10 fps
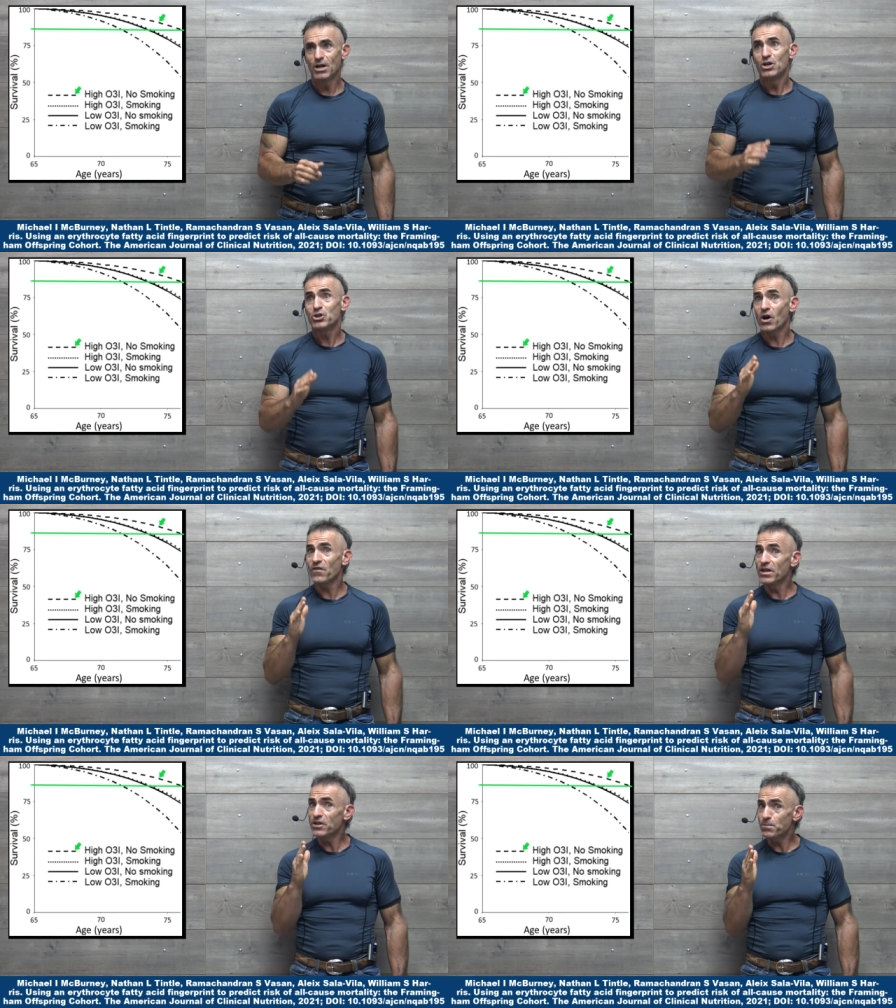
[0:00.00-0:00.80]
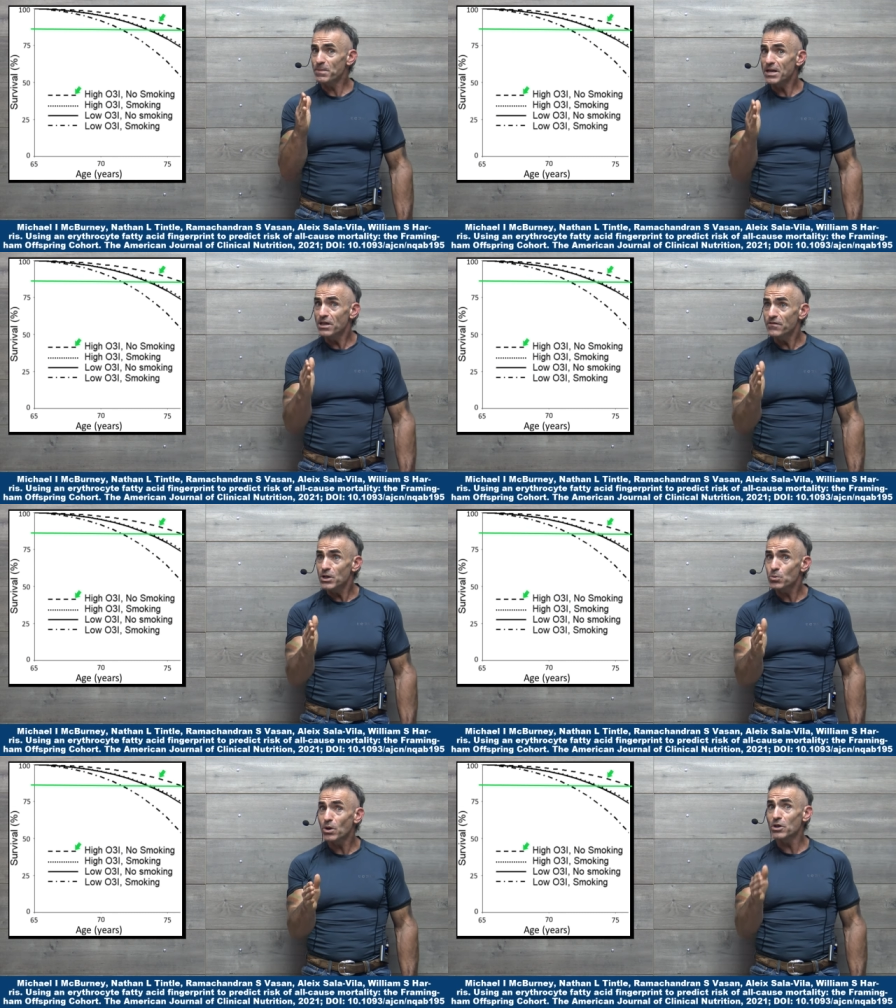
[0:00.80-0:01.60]
So if in
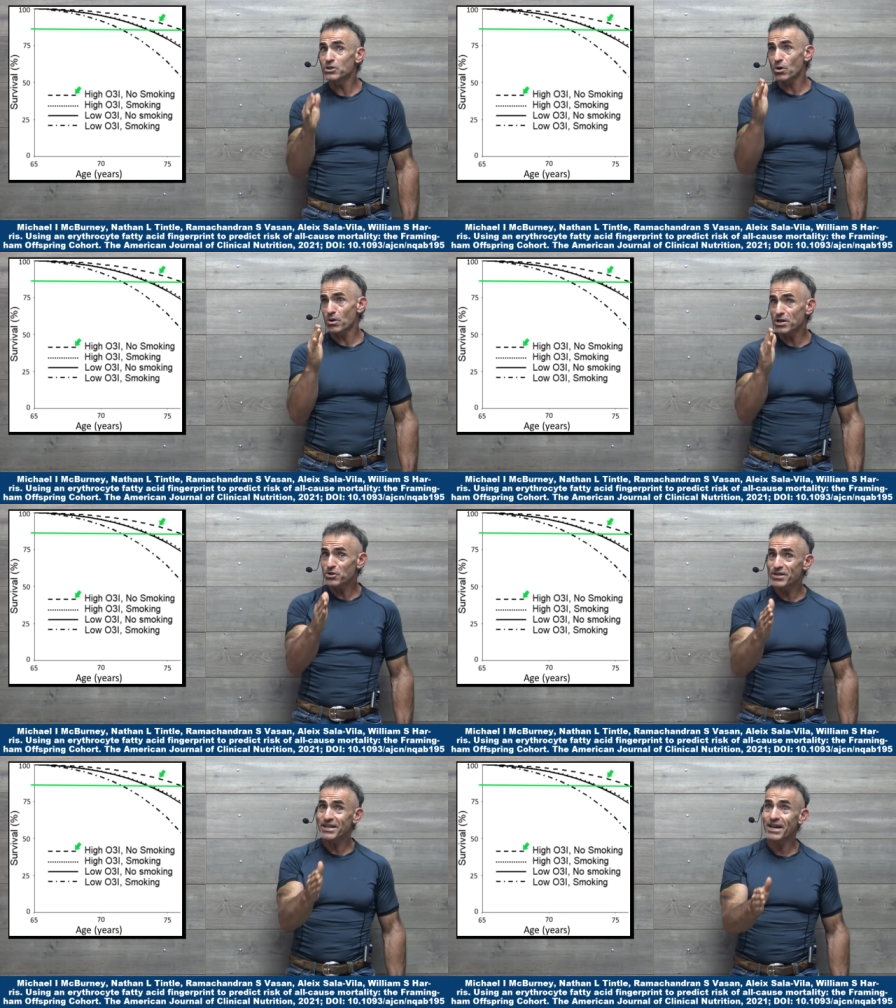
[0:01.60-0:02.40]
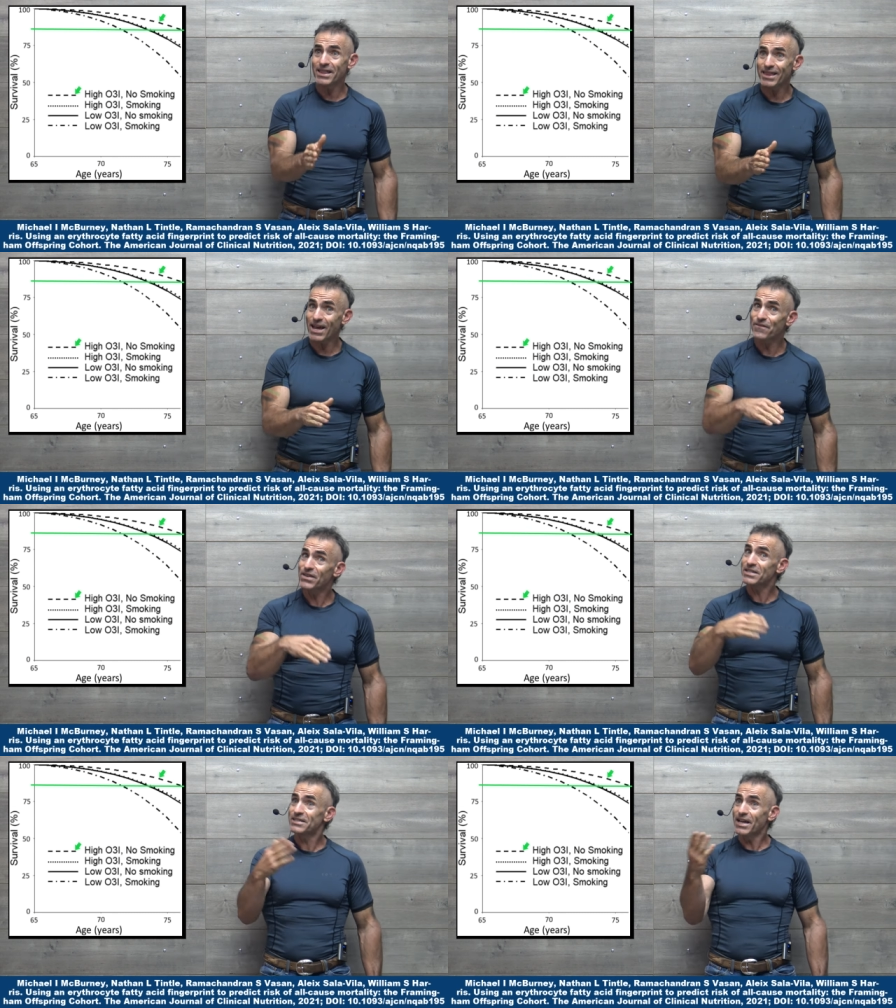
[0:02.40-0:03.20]
individuals are interested in life
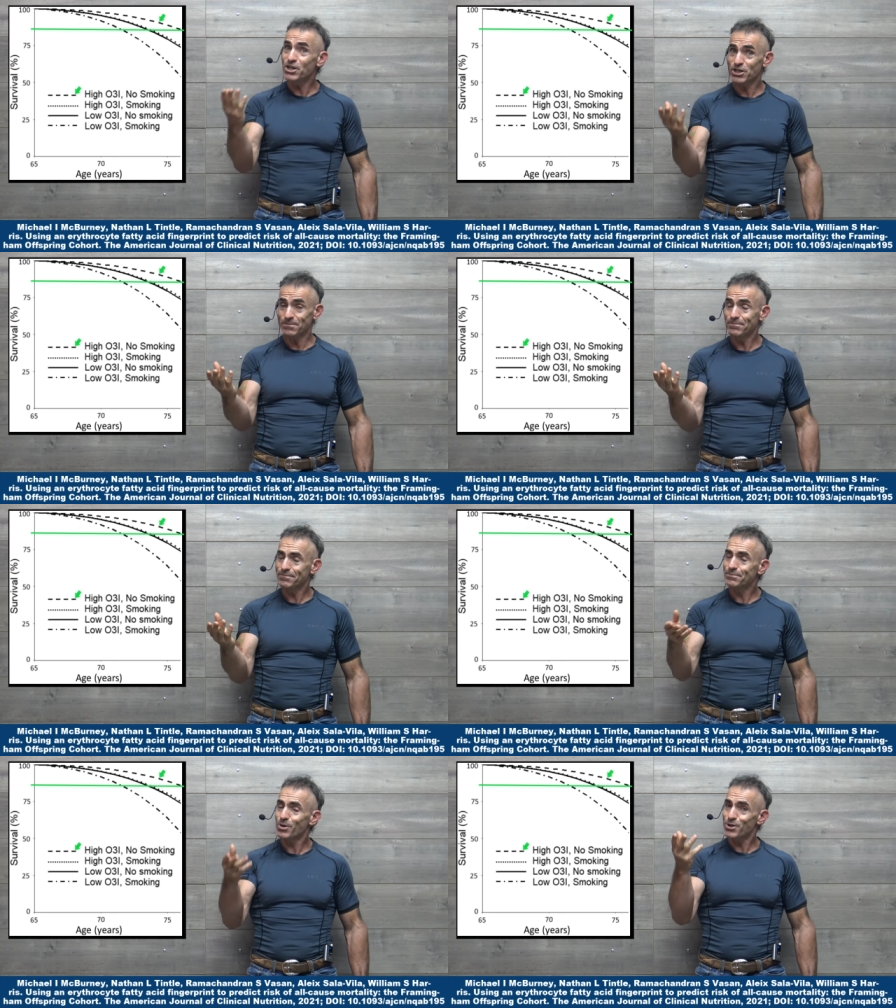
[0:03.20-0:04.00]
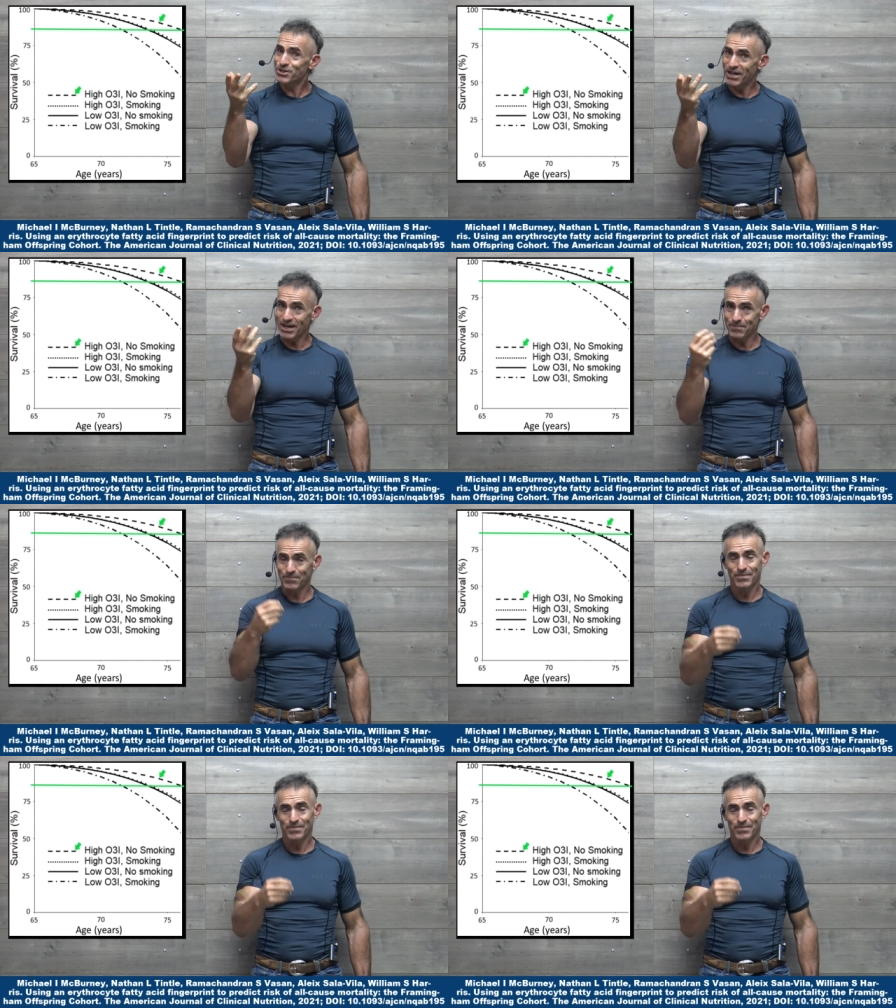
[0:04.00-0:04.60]
extension, per se,